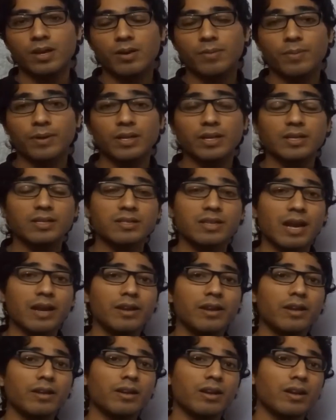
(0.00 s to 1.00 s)
But the
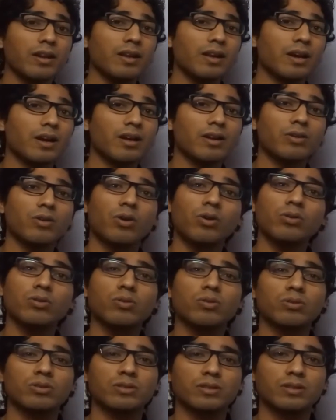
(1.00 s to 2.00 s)
standing tree are not
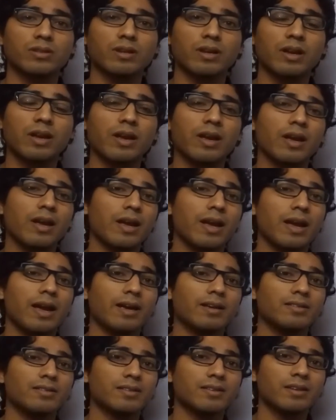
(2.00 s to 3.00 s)
goods
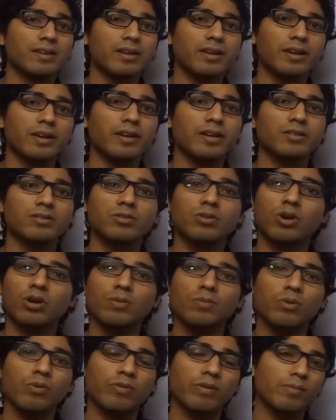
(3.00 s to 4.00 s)
as it is
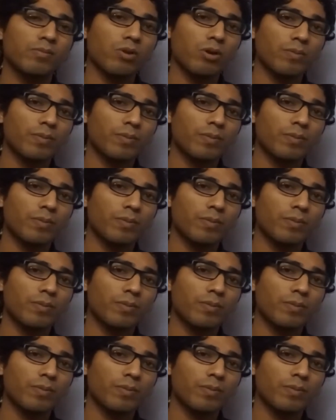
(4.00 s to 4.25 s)
not movable